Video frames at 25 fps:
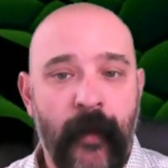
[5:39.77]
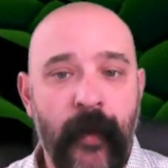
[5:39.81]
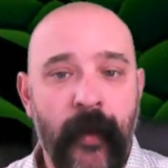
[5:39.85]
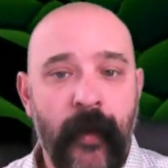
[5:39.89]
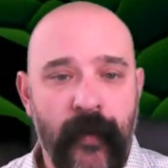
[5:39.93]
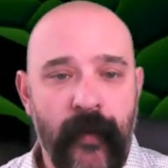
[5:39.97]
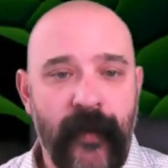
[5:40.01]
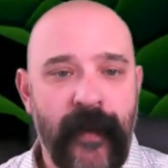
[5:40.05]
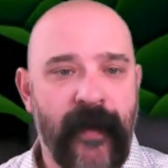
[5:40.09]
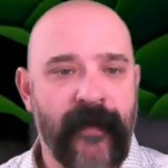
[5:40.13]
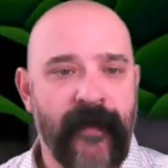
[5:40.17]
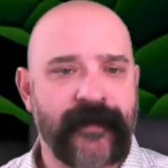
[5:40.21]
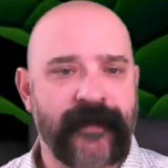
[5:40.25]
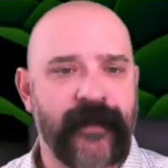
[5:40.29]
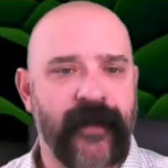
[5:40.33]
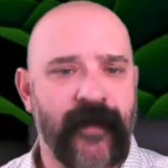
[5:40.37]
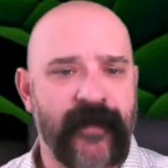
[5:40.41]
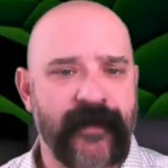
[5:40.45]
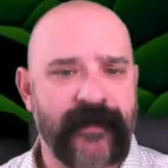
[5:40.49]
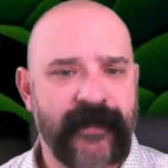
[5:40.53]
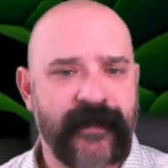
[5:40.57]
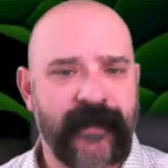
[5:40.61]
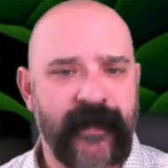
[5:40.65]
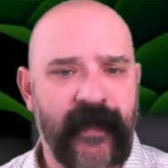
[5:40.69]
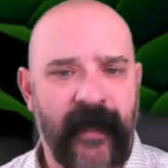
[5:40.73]
Whew, that was
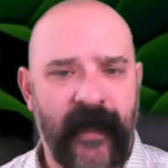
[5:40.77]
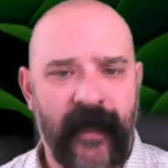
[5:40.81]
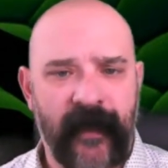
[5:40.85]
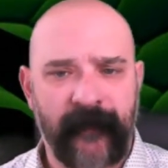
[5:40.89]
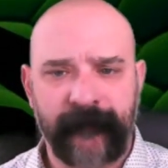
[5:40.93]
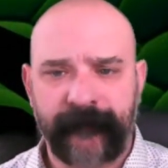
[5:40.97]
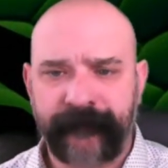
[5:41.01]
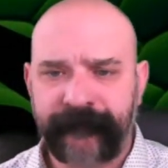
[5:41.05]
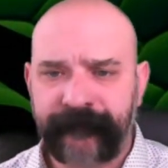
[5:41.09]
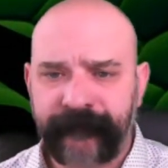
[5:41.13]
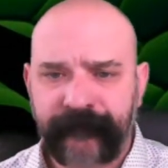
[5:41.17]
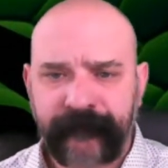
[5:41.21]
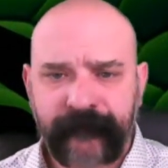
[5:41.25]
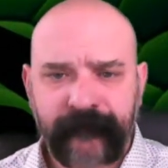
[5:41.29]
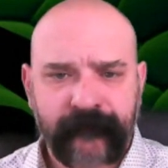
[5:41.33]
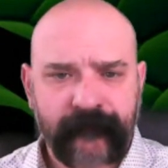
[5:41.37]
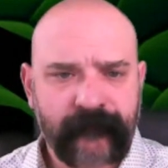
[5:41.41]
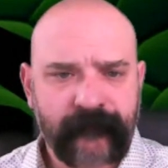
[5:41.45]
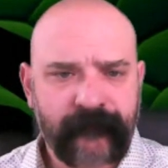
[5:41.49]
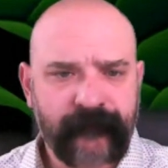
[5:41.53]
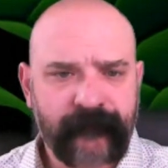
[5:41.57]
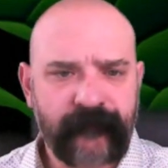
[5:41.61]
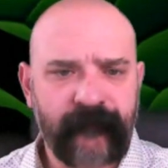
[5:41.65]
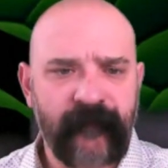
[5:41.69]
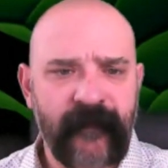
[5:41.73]
close.
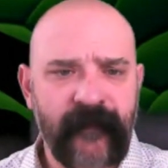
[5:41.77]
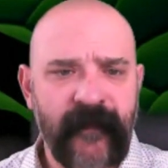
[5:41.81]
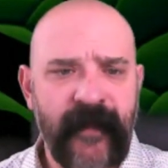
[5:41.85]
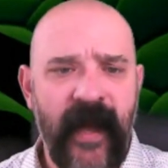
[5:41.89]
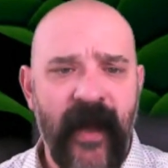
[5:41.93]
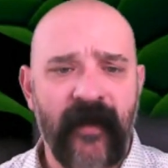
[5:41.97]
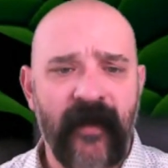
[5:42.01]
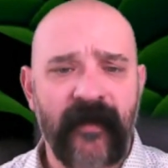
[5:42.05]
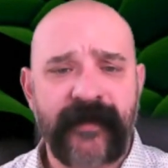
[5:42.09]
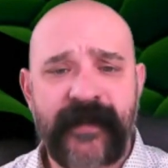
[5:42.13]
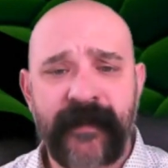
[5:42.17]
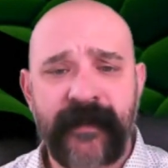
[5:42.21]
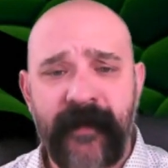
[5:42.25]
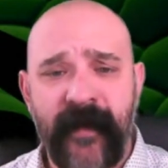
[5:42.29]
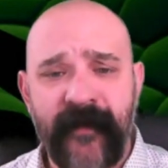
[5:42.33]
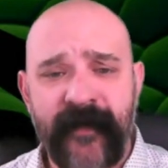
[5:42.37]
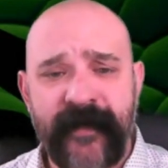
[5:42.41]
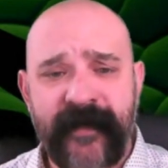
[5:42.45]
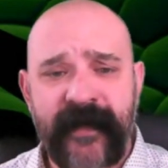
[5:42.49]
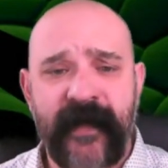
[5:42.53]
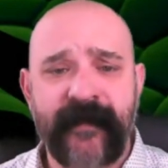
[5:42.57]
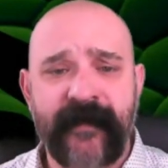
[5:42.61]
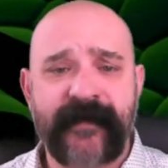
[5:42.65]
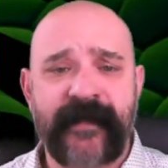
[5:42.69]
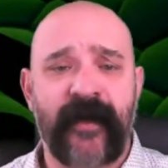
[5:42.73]
Now, some
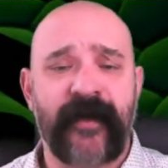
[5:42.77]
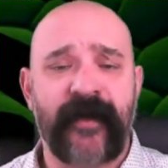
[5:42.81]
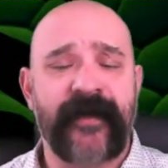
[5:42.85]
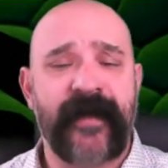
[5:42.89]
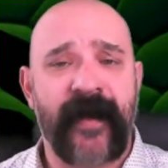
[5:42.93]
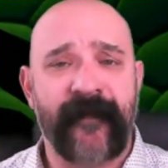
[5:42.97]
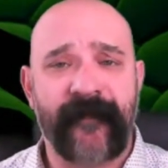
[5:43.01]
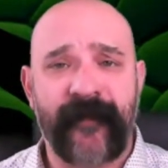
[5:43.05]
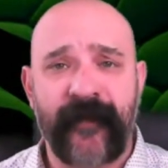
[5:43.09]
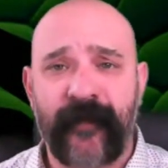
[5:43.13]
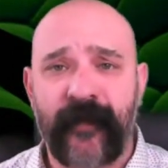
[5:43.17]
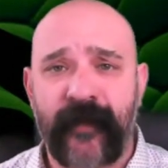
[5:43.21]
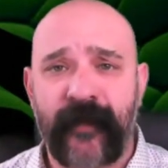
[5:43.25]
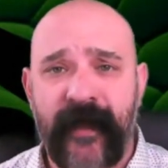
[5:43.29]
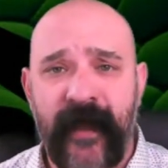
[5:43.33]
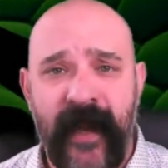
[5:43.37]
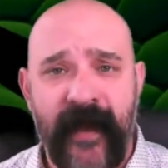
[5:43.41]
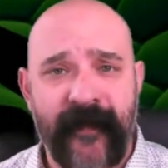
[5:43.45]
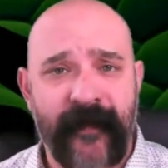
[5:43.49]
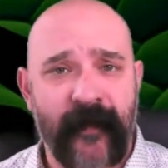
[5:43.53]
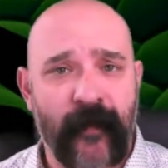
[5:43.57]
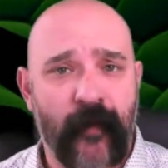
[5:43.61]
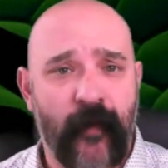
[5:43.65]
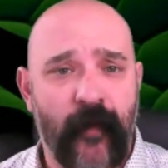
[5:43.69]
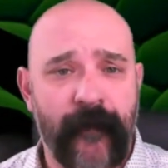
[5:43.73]
other teams that are definitely looking
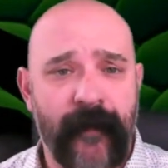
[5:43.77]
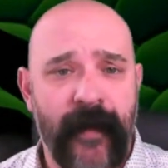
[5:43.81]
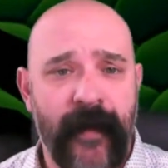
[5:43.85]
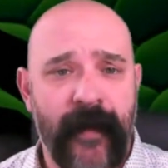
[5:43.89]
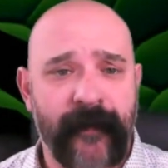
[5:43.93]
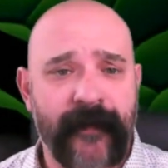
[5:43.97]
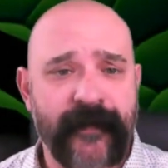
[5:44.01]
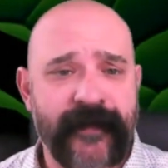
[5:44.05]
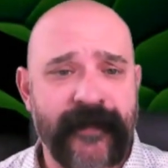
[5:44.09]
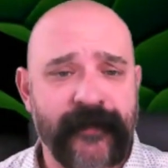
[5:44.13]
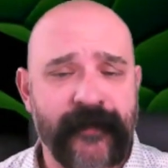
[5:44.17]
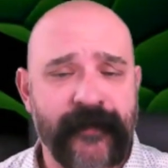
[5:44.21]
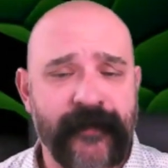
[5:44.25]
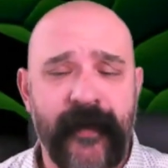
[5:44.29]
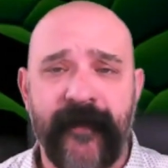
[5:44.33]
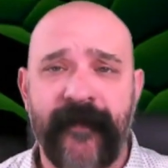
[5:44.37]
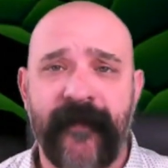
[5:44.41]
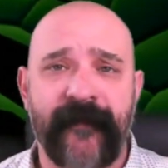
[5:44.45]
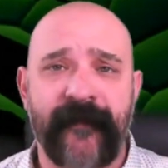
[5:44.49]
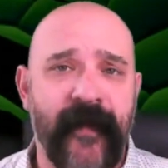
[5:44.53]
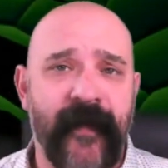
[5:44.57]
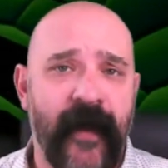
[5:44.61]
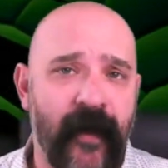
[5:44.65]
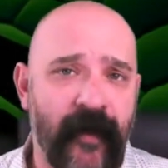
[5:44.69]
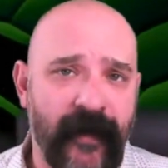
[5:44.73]
at the quarterback position. We got
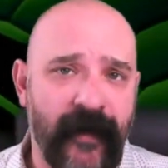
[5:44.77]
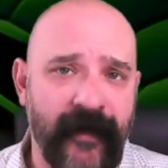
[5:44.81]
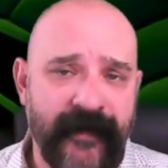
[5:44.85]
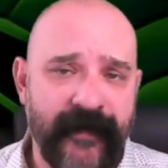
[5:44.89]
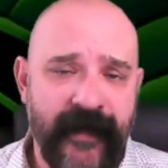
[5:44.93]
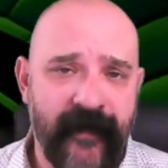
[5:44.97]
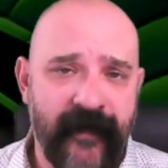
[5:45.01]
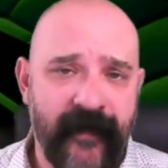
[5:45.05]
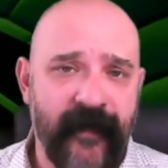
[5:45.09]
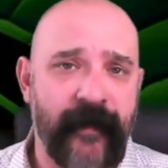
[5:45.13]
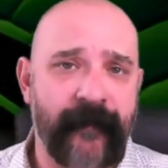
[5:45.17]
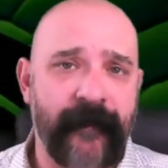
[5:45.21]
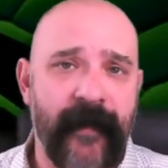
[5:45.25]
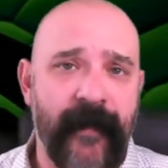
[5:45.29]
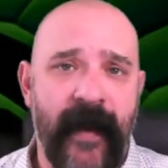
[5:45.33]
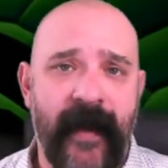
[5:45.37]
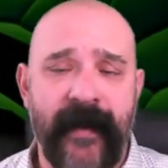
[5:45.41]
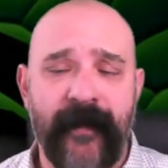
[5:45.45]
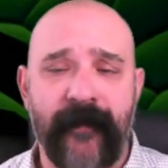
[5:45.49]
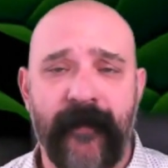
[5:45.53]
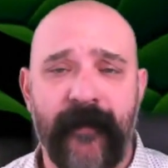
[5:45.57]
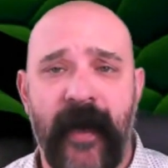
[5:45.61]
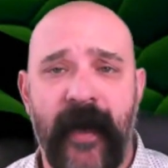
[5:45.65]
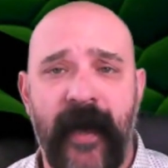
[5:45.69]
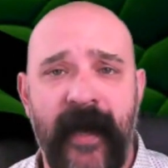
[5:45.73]
the Falcons there. They got
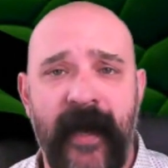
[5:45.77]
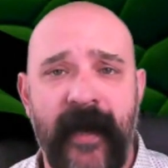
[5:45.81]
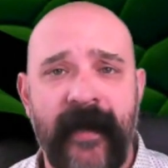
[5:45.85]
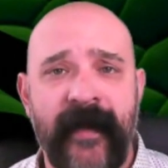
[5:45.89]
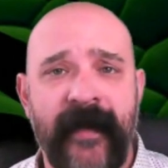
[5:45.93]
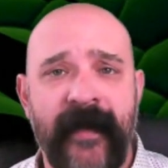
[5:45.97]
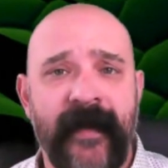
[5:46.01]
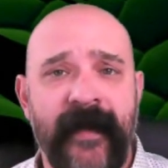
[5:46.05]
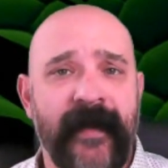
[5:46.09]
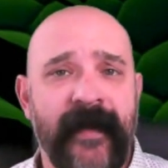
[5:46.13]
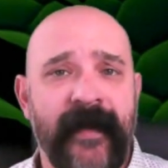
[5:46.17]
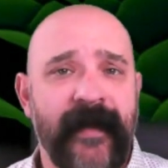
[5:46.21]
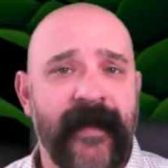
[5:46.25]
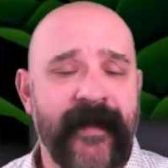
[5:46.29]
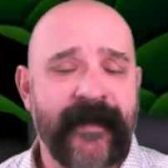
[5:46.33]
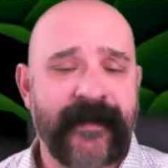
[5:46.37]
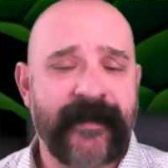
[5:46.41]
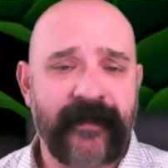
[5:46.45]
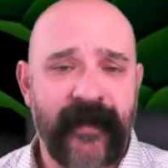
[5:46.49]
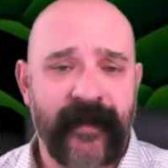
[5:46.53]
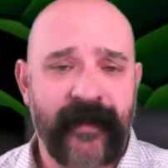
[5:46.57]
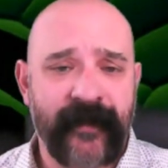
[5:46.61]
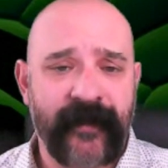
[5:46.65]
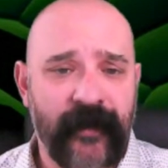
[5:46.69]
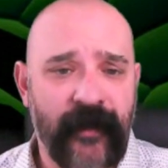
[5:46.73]
Matty Ryan. He's
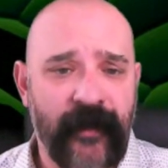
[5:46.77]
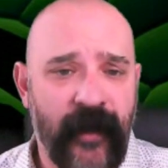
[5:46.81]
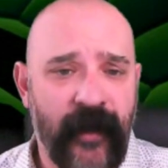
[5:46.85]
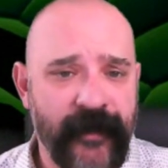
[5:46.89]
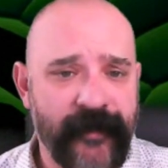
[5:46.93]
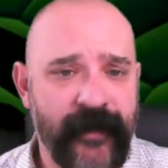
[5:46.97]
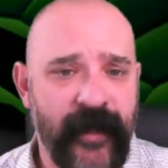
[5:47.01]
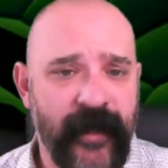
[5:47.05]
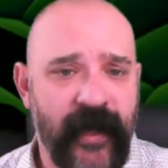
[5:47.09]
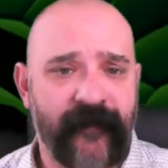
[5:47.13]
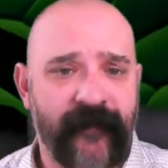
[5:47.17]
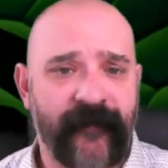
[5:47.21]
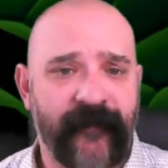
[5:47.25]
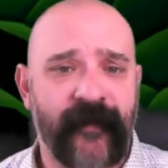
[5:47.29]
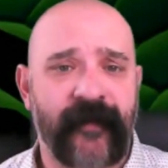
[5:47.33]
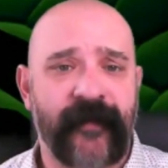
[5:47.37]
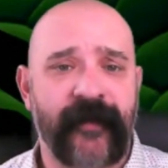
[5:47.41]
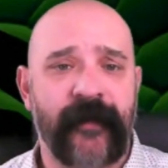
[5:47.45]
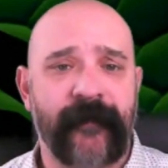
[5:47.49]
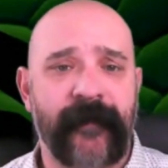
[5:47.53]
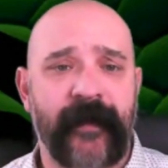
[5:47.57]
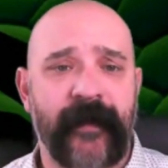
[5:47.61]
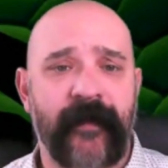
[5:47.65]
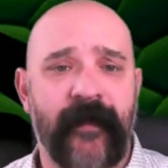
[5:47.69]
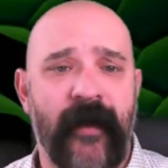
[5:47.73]
still under contract for a
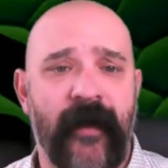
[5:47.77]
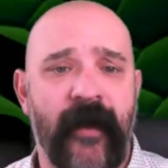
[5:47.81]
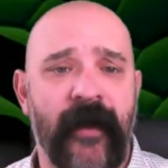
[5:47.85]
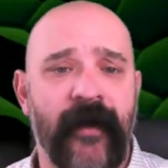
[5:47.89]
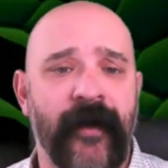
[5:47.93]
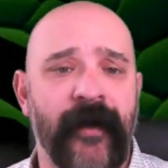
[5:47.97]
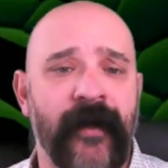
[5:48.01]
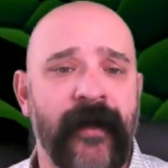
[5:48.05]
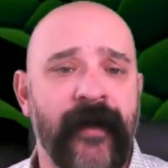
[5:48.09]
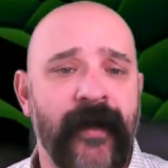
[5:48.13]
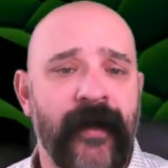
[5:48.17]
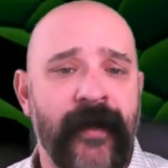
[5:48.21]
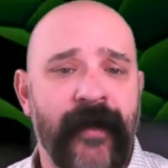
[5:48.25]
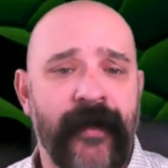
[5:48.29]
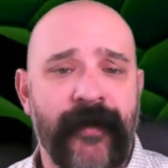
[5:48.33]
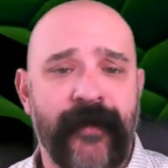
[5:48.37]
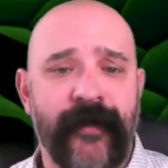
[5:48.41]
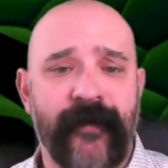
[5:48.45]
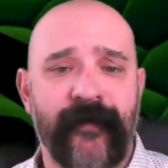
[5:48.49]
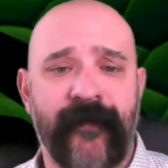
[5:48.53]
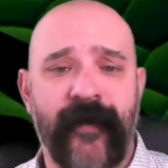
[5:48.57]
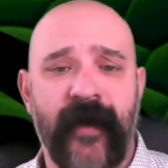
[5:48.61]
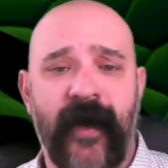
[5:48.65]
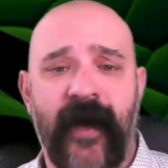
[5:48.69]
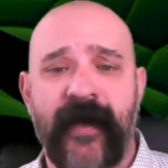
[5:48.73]
little bit longer.
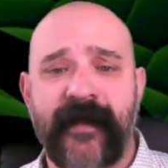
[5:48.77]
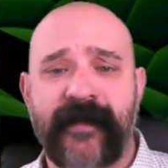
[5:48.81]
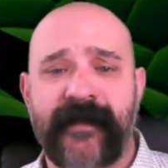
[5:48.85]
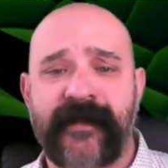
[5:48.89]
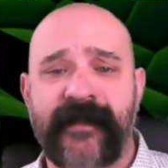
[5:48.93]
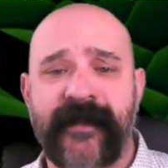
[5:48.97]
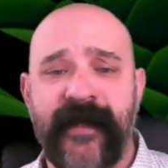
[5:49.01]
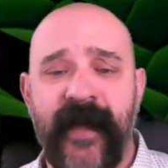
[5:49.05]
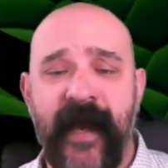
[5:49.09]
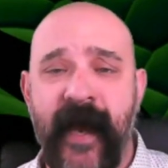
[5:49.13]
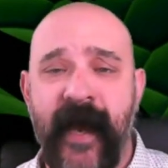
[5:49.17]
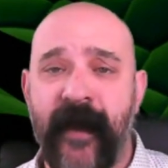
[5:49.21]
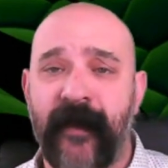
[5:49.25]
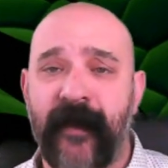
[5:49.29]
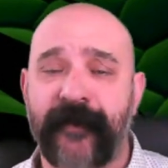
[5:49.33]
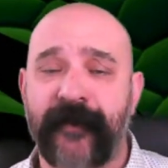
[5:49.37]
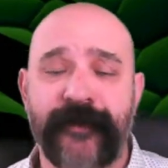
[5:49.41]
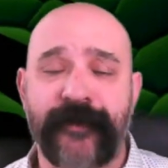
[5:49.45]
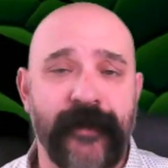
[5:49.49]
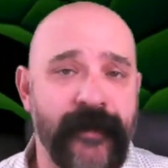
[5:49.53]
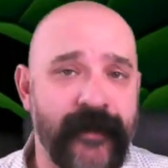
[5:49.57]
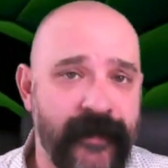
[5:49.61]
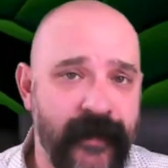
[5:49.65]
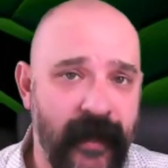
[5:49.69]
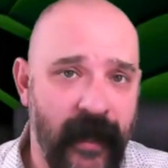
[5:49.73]
You've got Seattle,
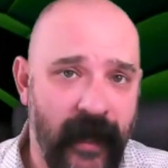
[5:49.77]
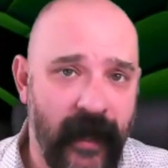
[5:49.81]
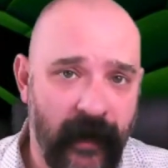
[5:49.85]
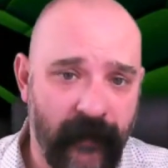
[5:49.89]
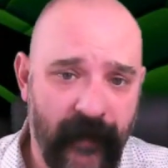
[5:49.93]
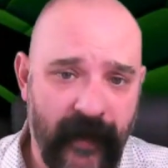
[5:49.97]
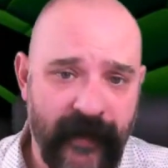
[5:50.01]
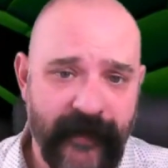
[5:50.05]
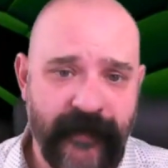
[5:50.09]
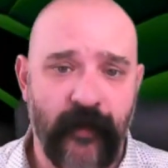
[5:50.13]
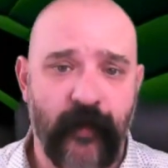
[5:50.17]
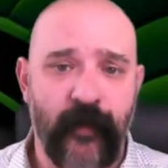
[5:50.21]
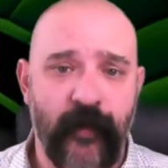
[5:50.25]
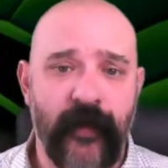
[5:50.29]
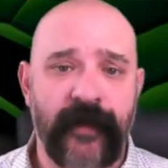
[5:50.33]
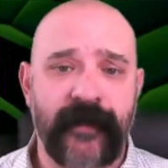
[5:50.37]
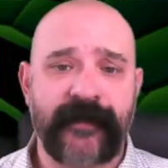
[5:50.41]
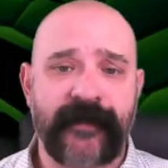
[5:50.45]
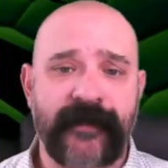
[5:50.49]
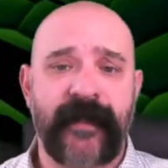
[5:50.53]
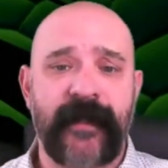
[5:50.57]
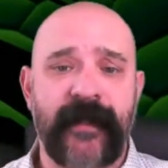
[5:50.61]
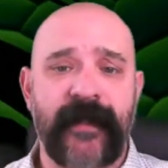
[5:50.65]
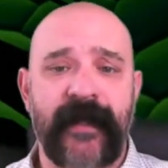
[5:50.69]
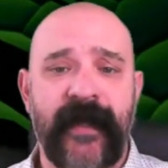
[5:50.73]
should Russell
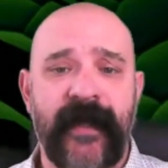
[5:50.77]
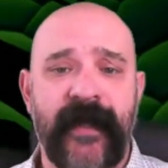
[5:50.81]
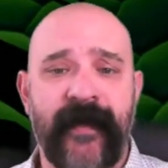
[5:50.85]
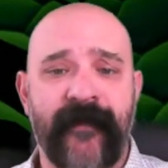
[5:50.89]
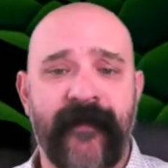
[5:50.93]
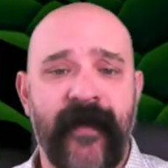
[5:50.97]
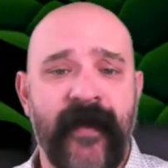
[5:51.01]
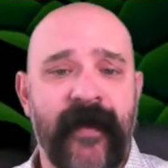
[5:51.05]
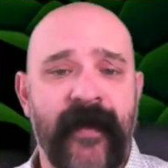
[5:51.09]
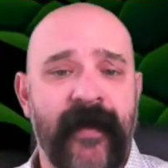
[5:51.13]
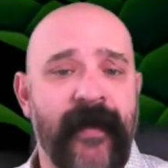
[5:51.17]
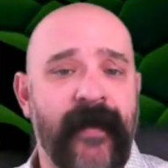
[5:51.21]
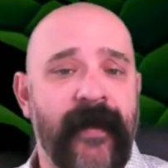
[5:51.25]
Wilson leave.